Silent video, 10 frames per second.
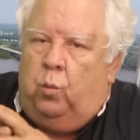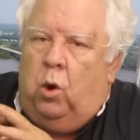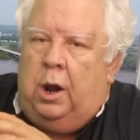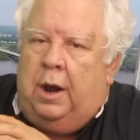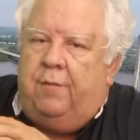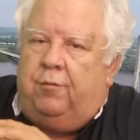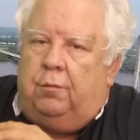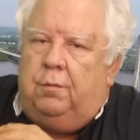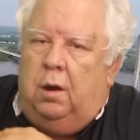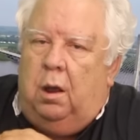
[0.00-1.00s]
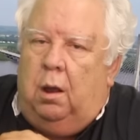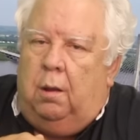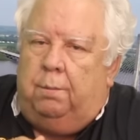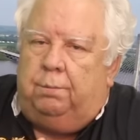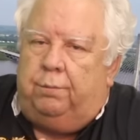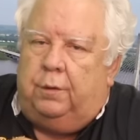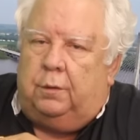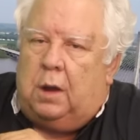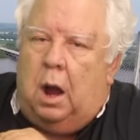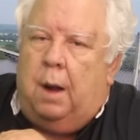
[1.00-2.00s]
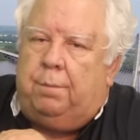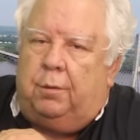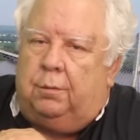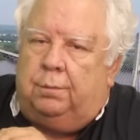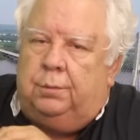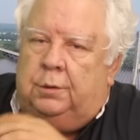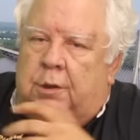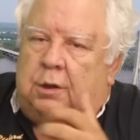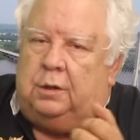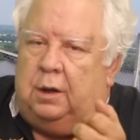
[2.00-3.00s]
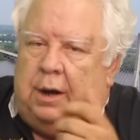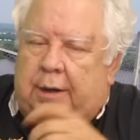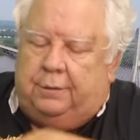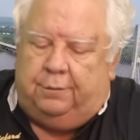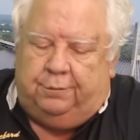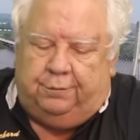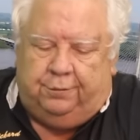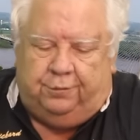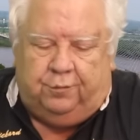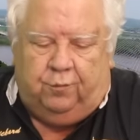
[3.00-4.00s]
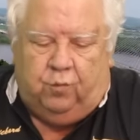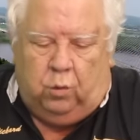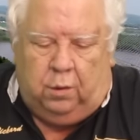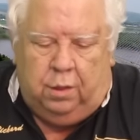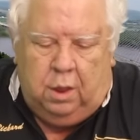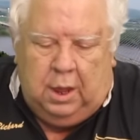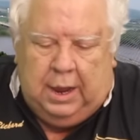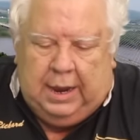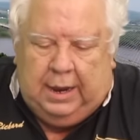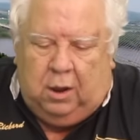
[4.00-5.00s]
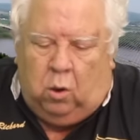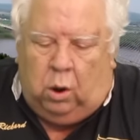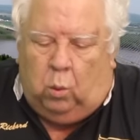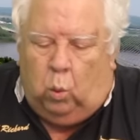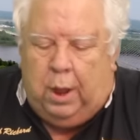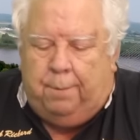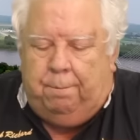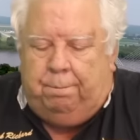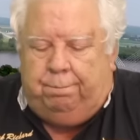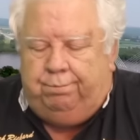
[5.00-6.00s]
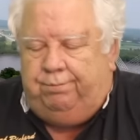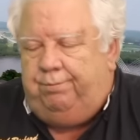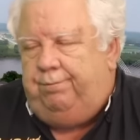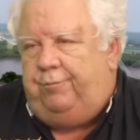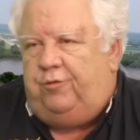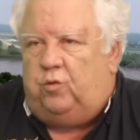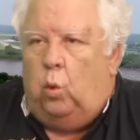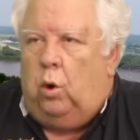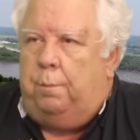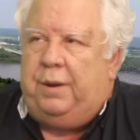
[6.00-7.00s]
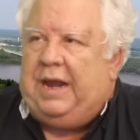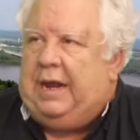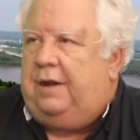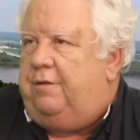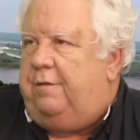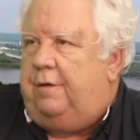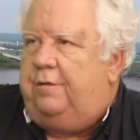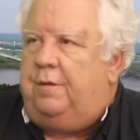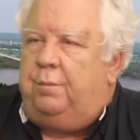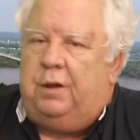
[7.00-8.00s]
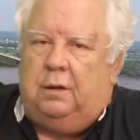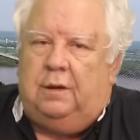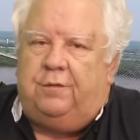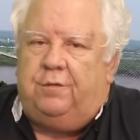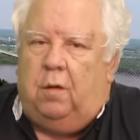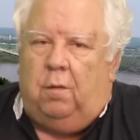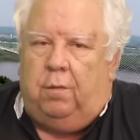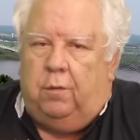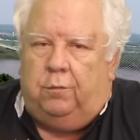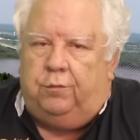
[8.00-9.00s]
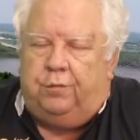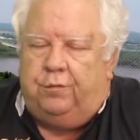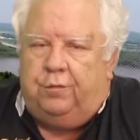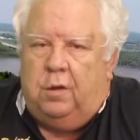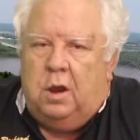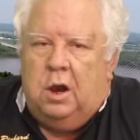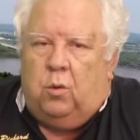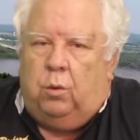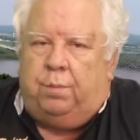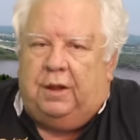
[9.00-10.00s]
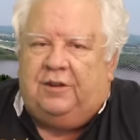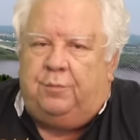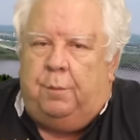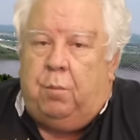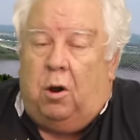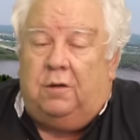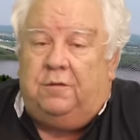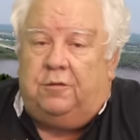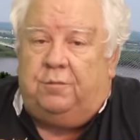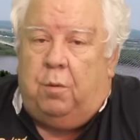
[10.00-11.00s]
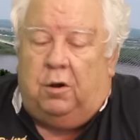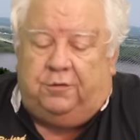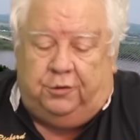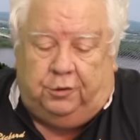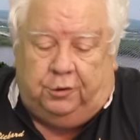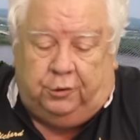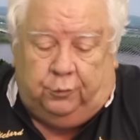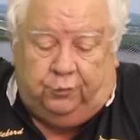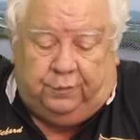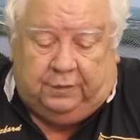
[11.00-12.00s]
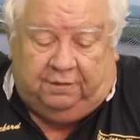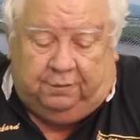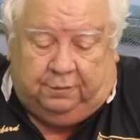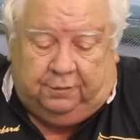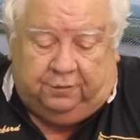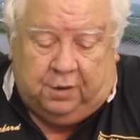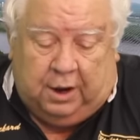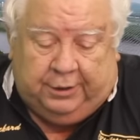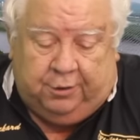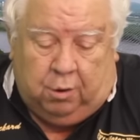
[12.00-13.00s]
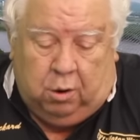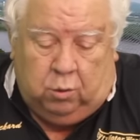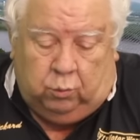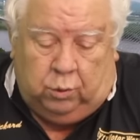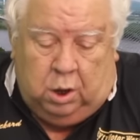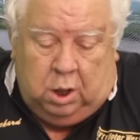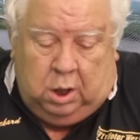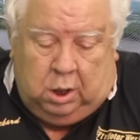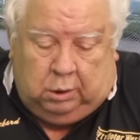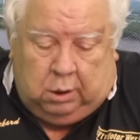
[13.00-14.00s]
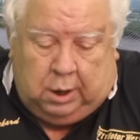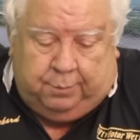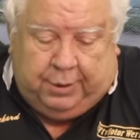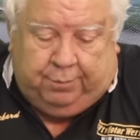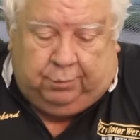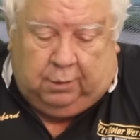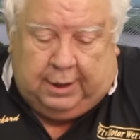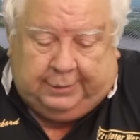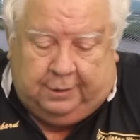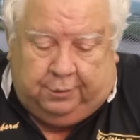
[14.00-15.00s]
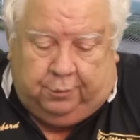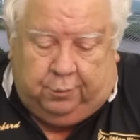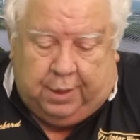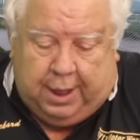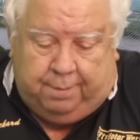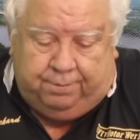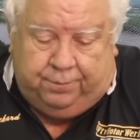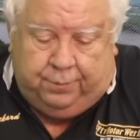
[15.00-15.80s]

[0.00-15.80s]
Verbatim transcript: whatever, the copper connectors and so forth, on a web store page that simply lists all those as replacement parts. There's parts you can use to design your own. A lot of people like to do that.